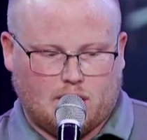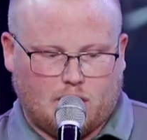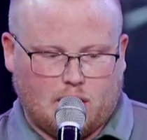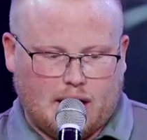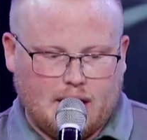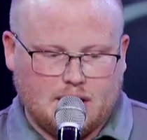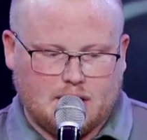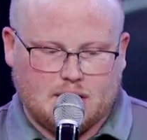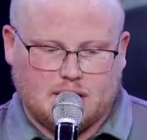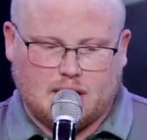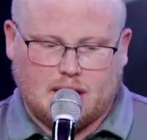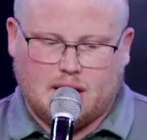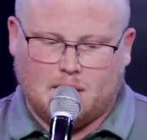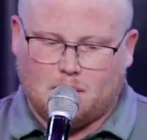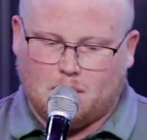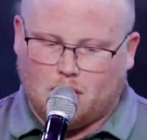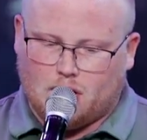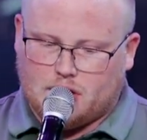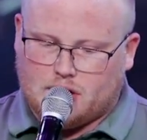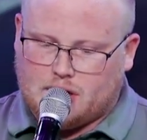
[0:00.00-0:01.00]
Grace
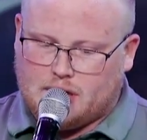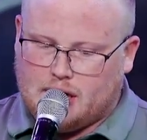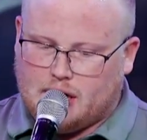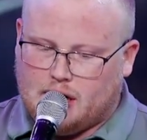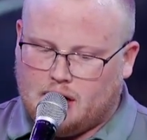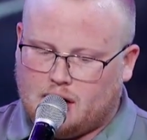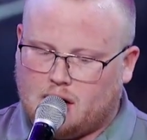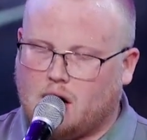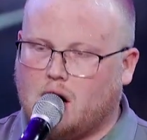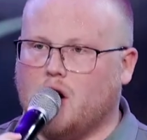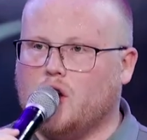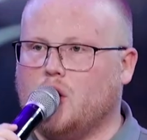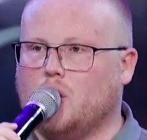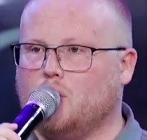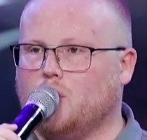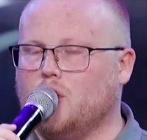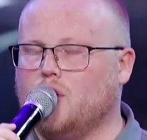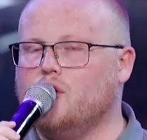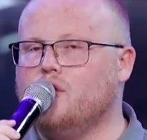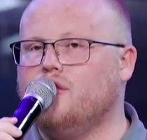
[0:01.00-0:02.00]
and mercy are the
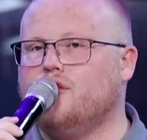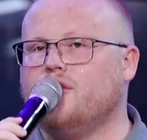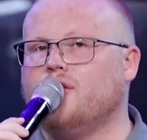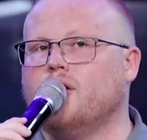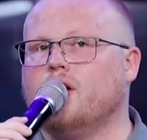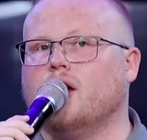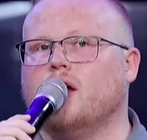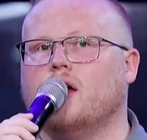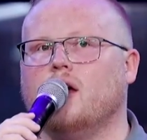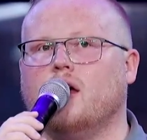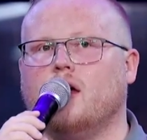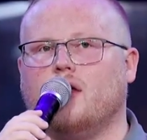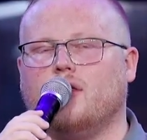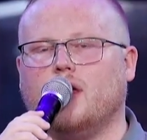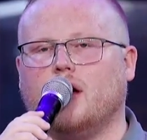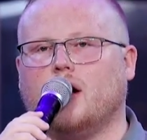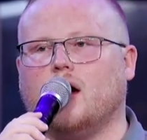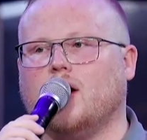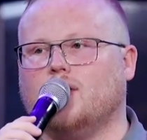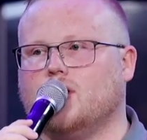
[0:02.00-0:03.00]
roof
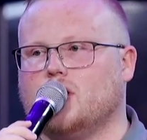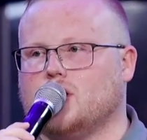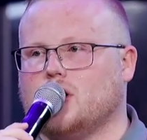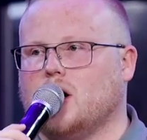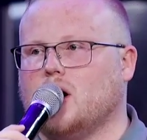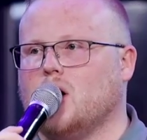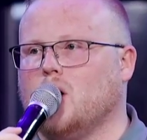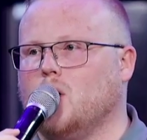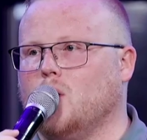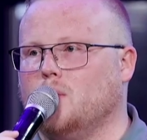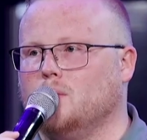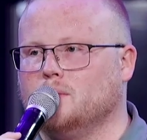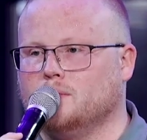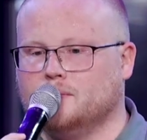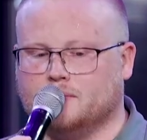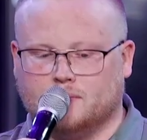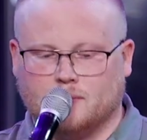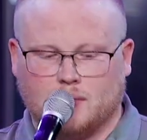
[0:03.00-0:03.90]
that covers our home.